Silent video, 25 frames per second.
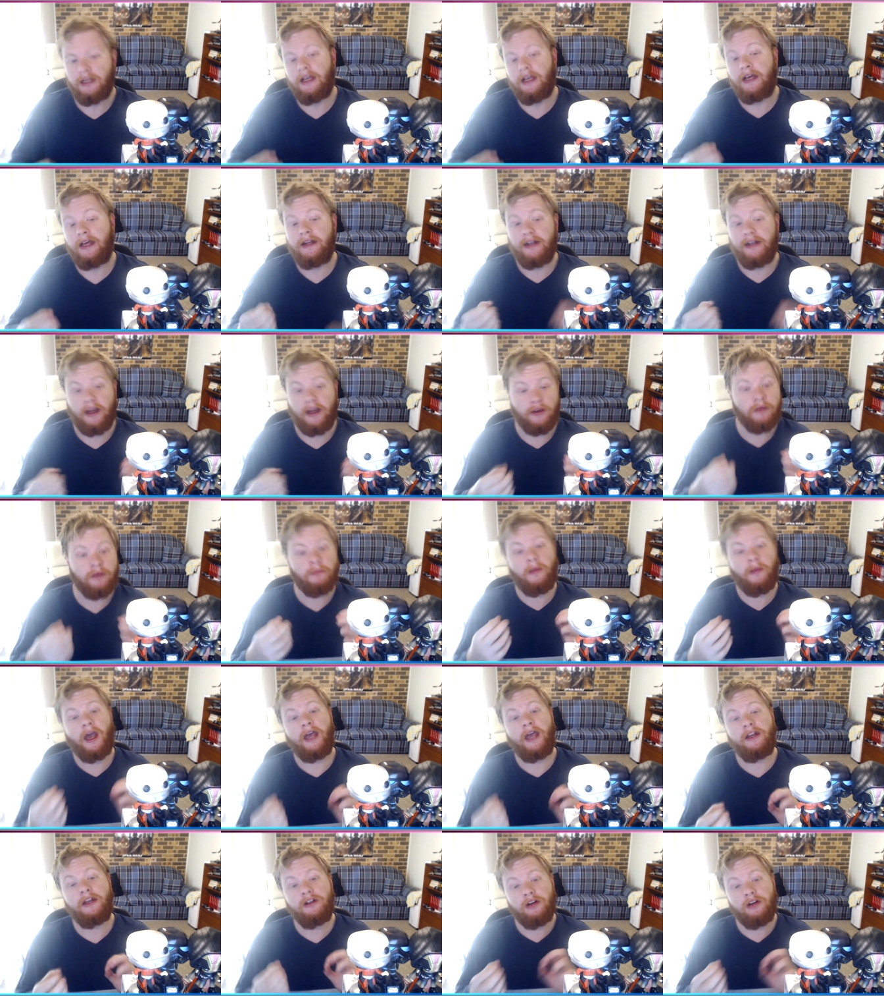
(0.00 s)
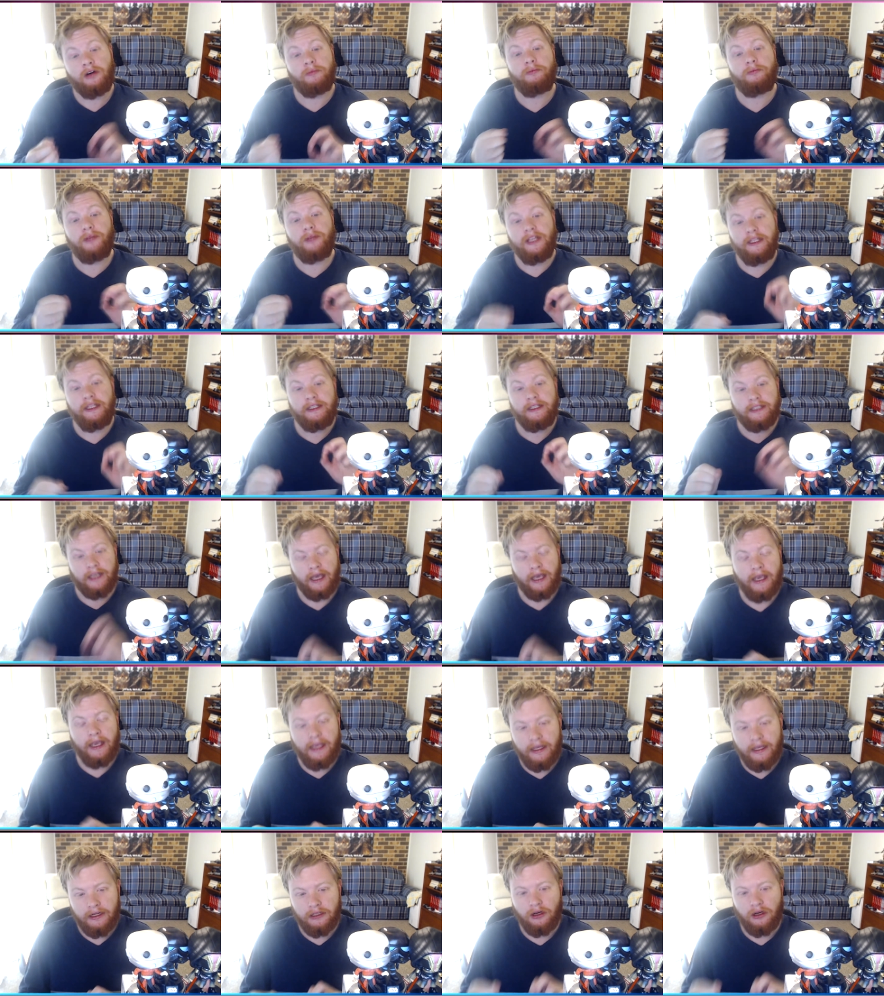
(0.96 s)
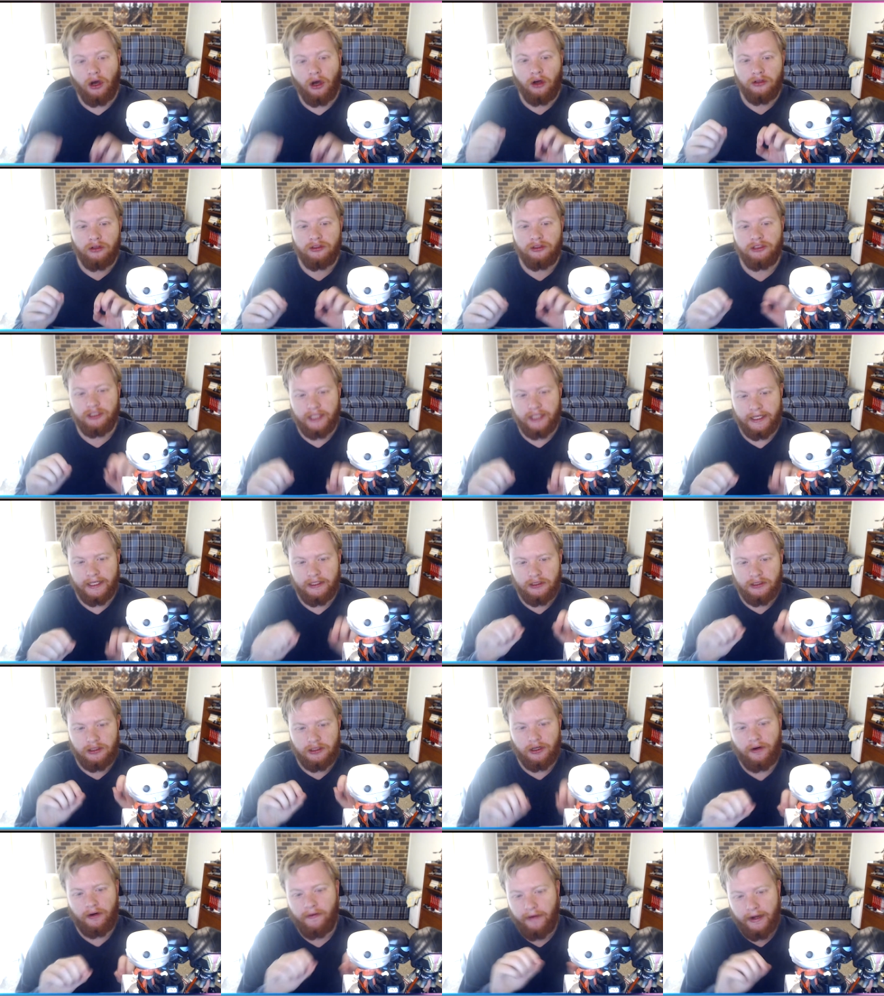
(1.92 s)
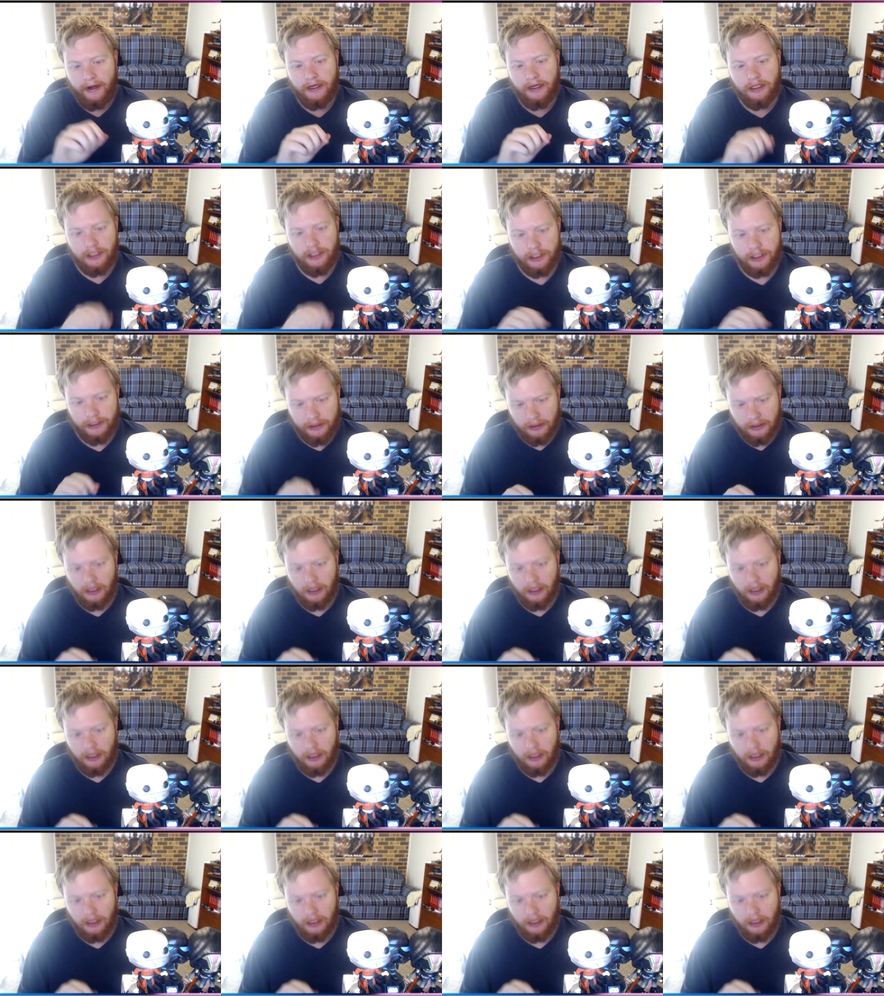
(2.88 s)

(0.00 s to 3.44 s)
Now, you may not be keen on said direction,